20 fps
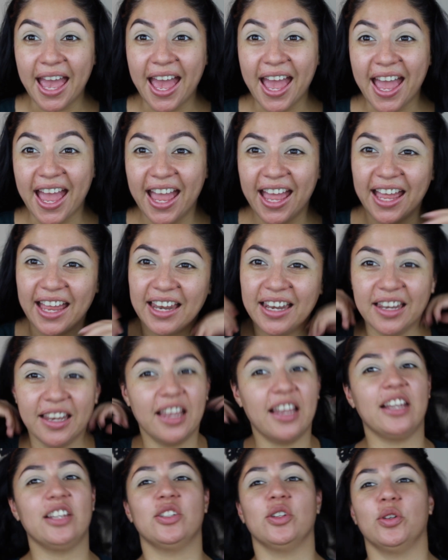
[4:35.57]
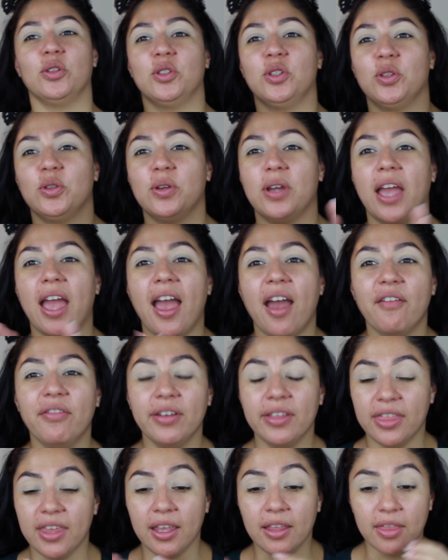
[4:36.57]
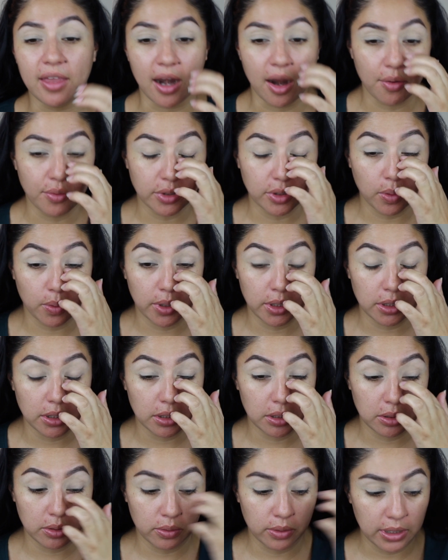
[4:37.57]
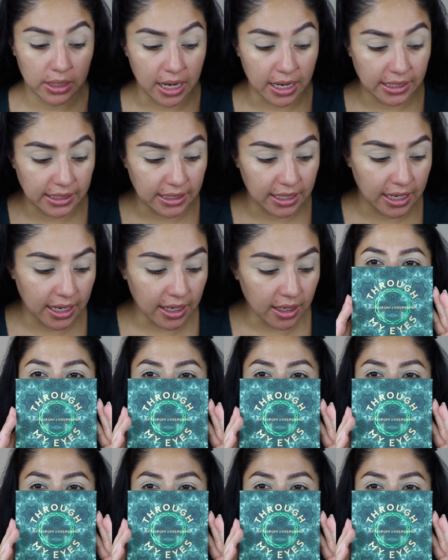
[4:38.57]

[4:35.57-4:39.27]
I told you everything that I was going to do and I did